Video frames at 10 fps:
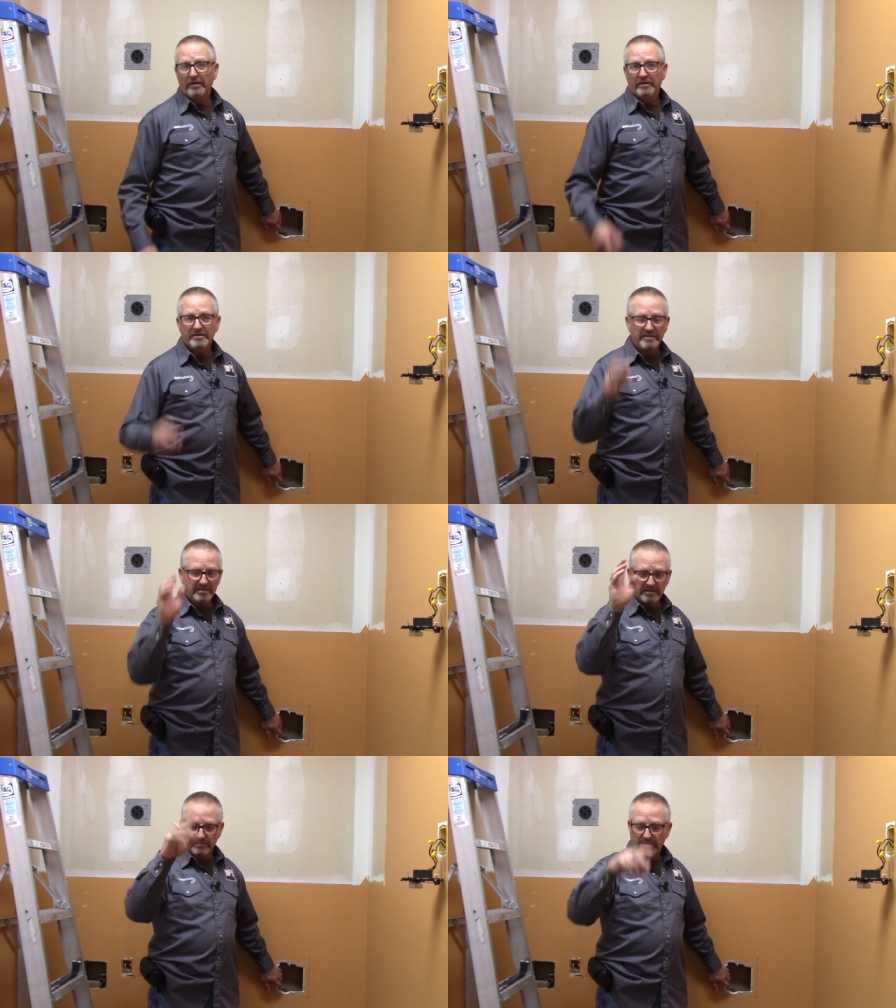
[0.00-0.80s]

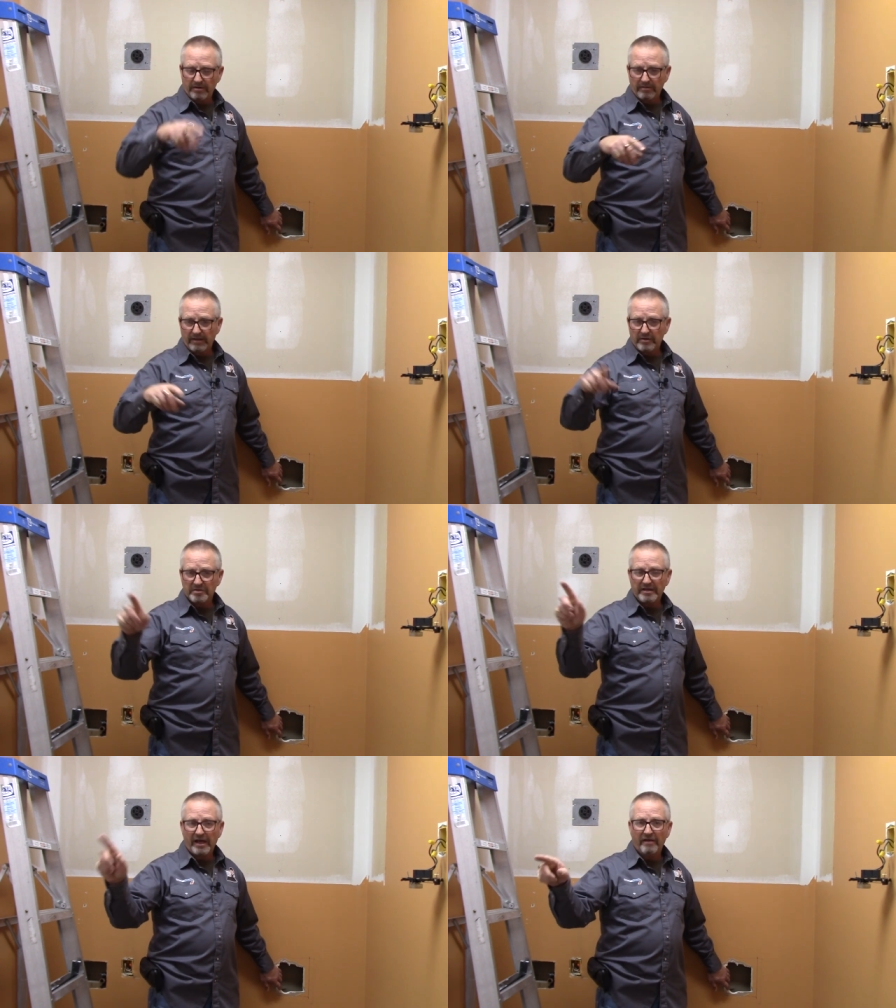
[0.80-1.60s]
system here, they used
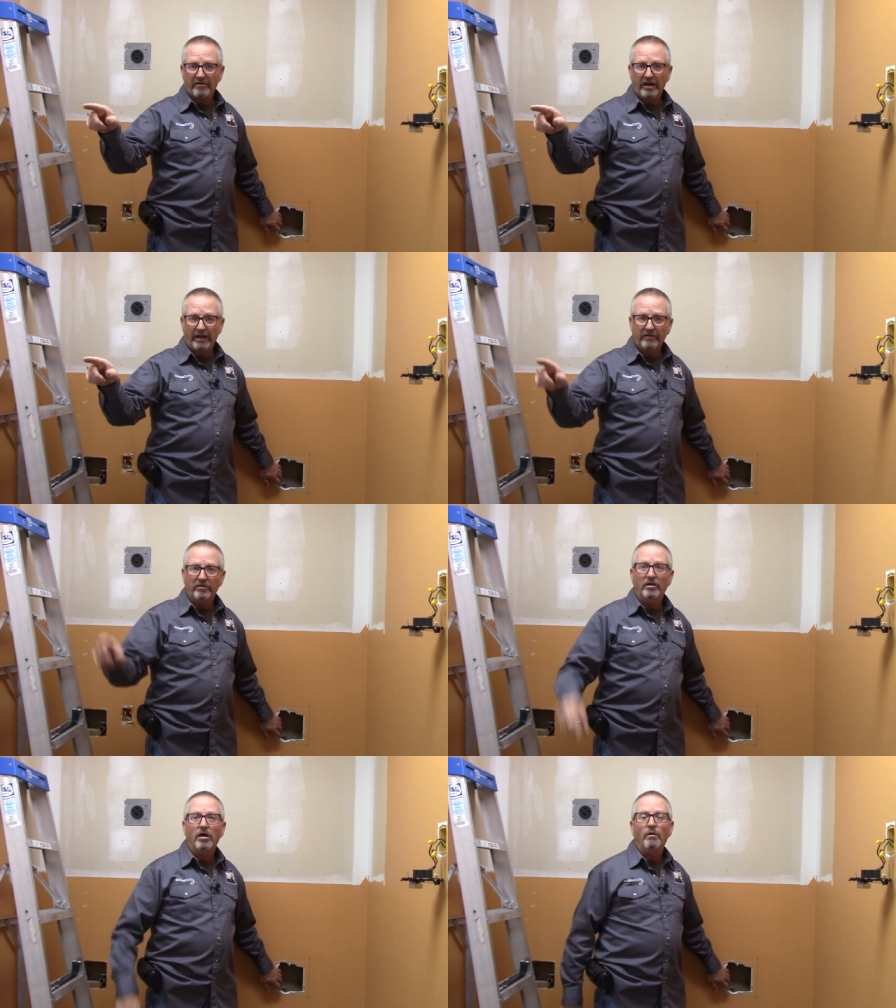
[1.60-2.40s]
to have an
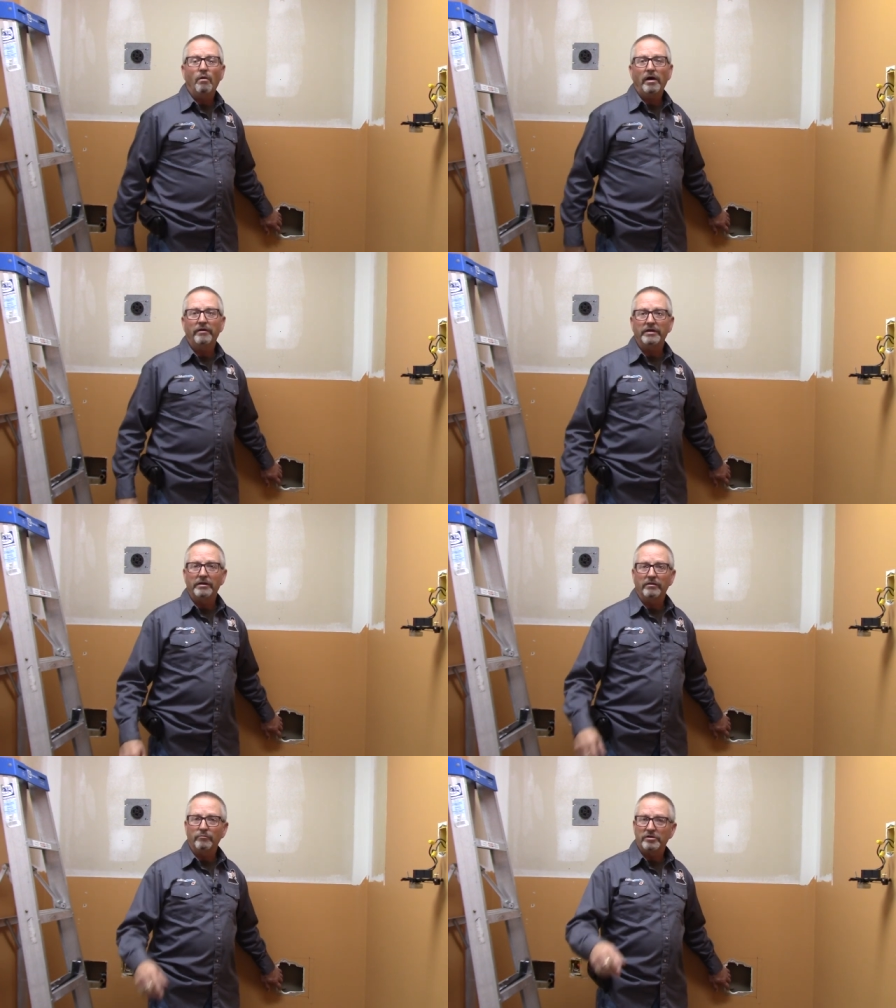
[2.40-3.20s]
electric hot water
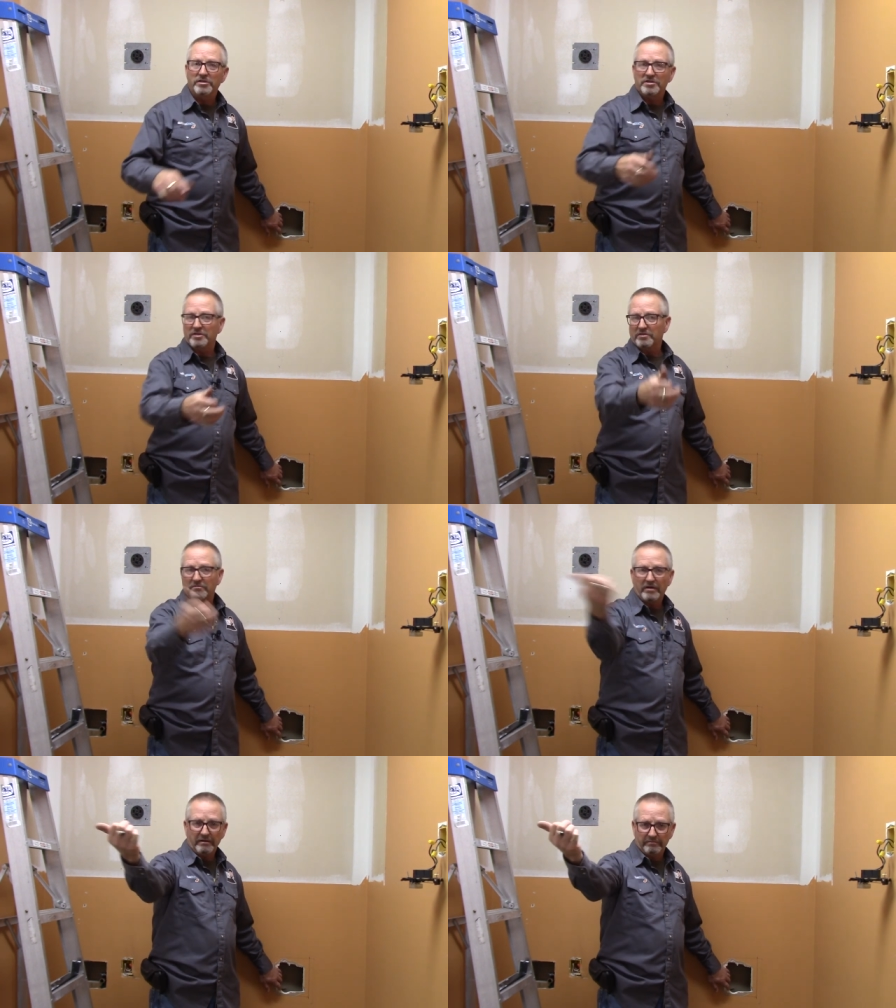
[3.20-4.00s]
heater, which is just
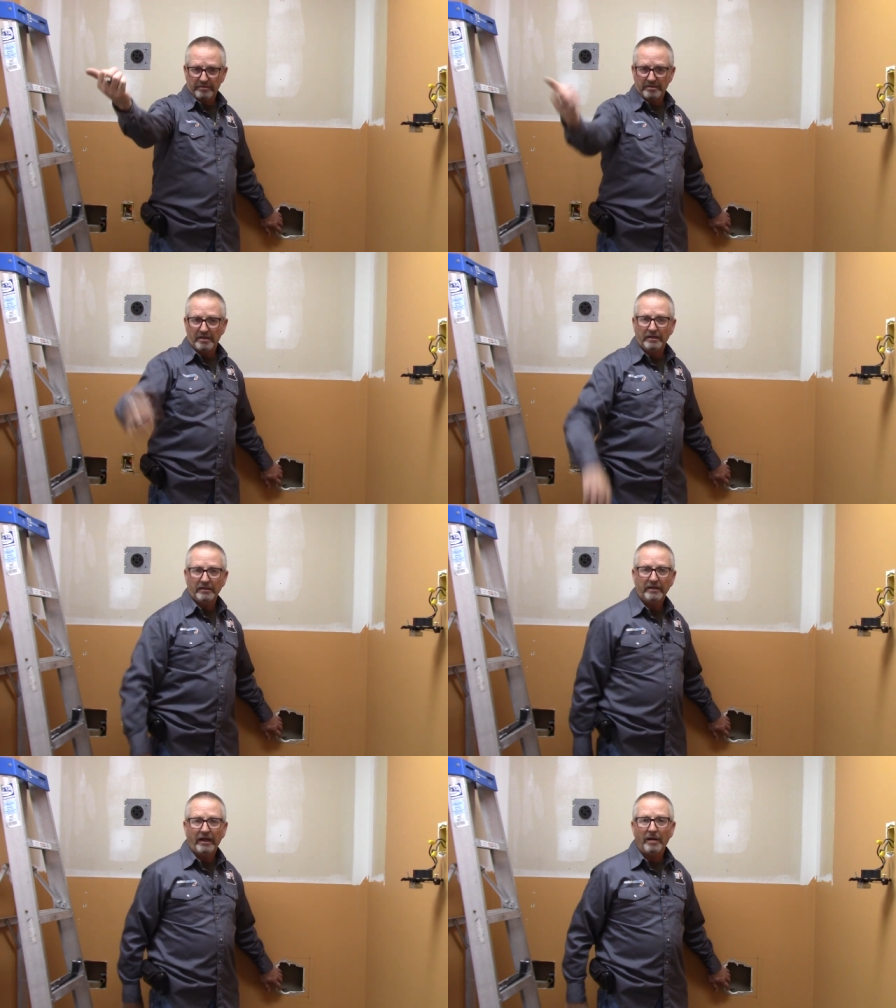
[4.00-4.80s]
right beside the
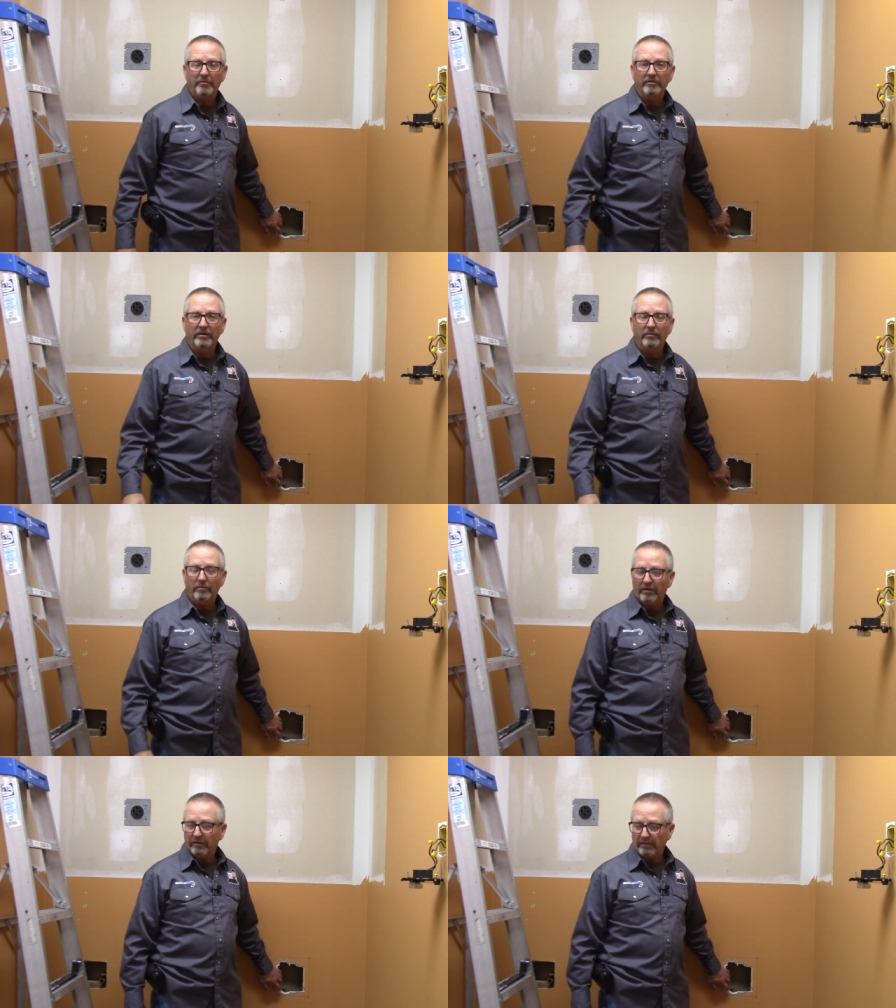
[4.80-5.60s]
camera there
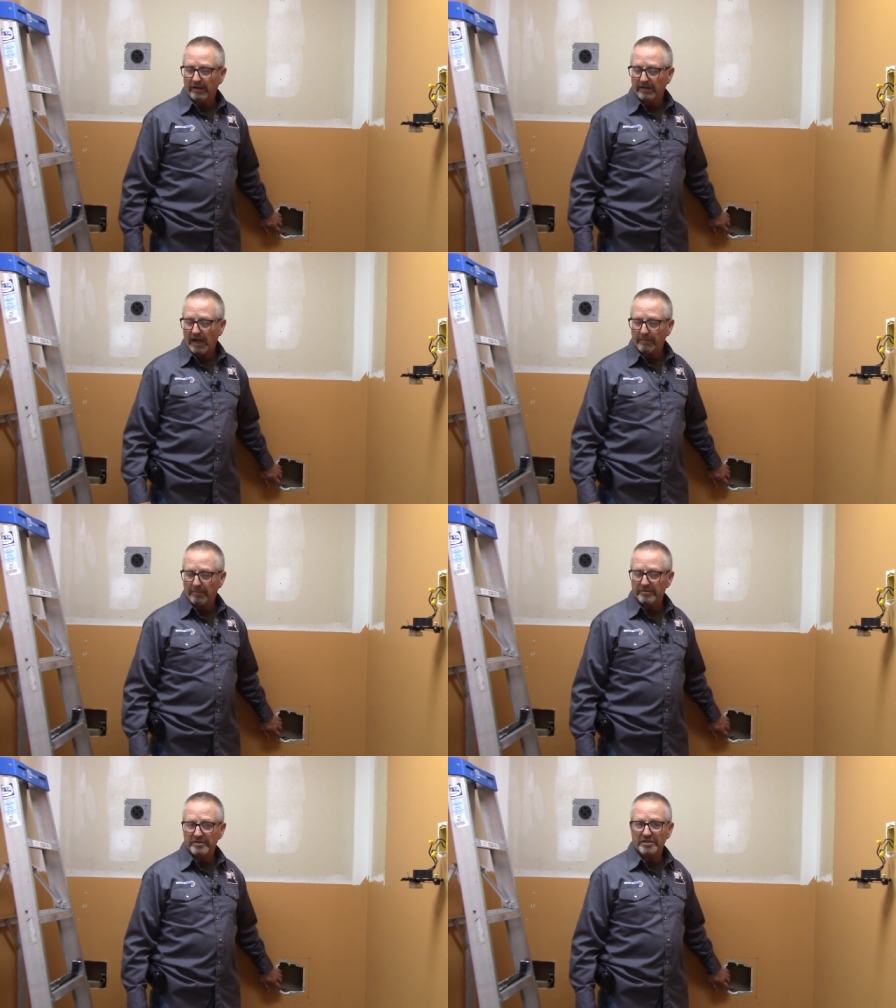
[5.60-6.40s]
where that camera
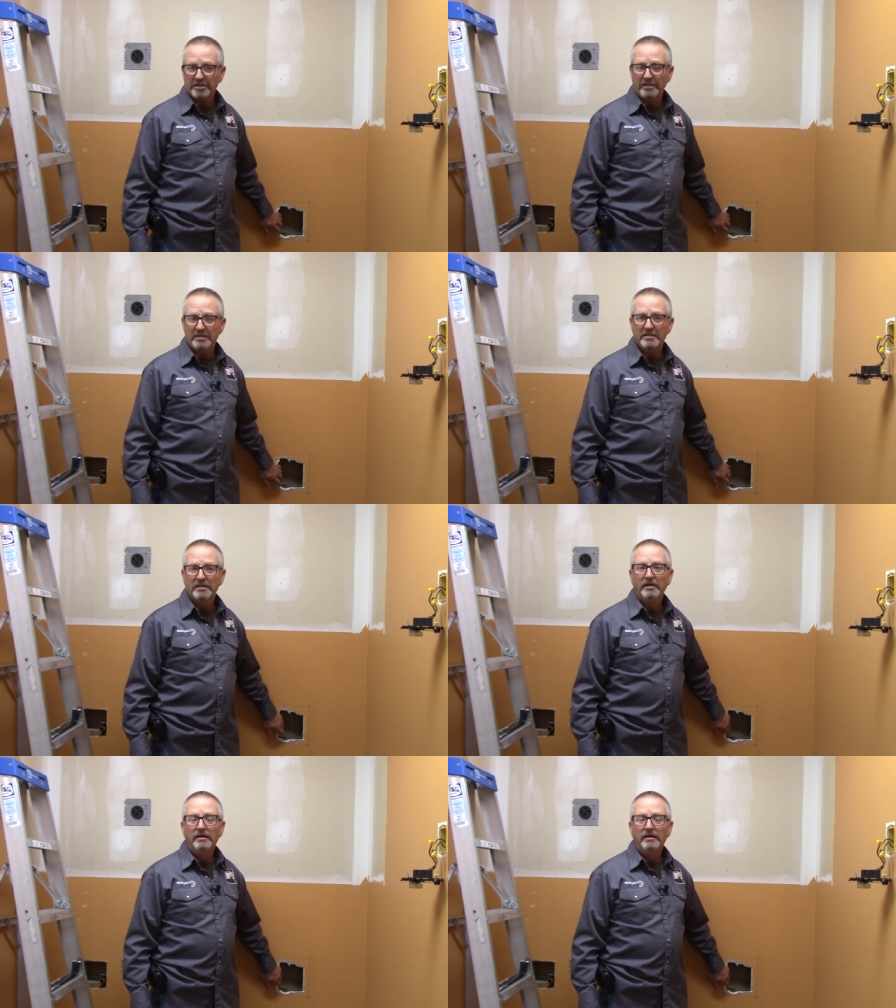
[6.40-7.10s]
position is.